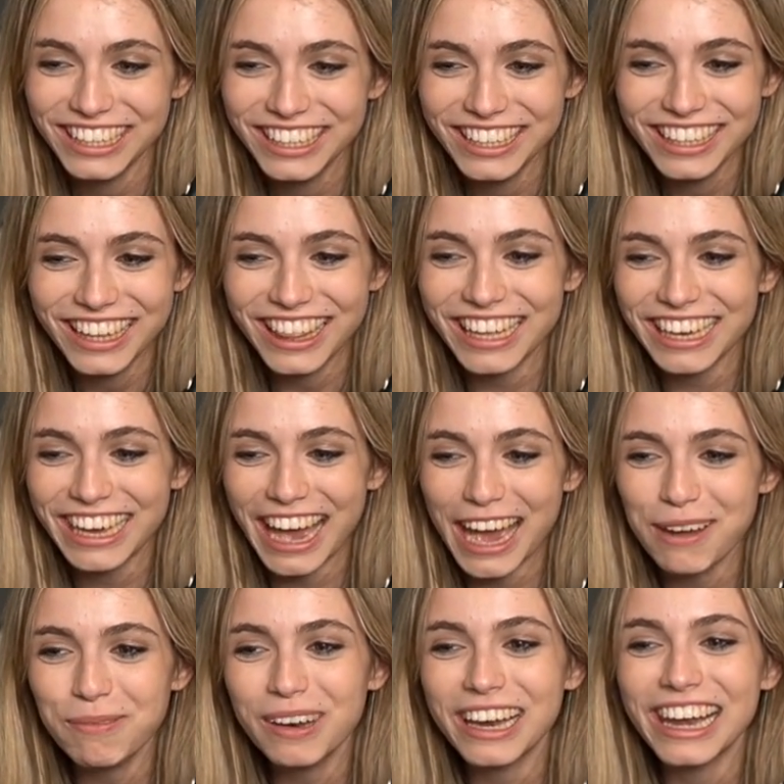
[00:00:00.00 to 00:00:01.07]
The
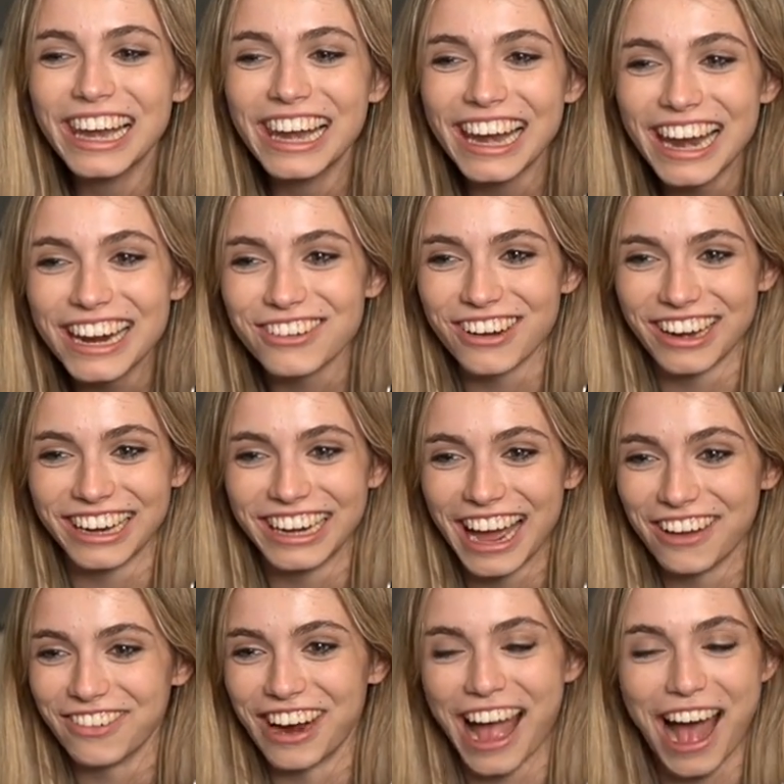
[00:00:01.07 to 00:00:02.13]
game literally
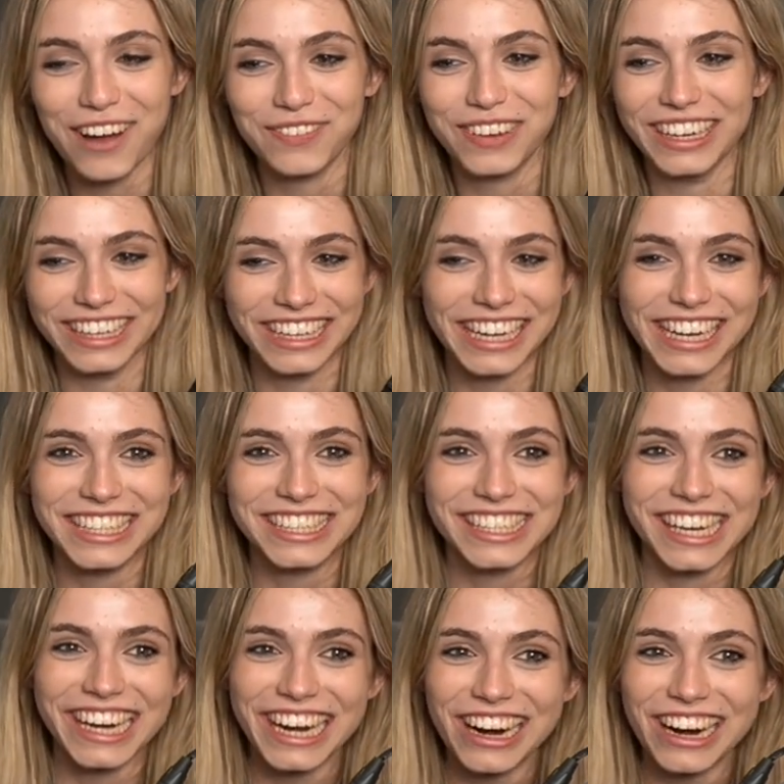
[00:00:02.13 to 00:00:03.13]
never happened. It's.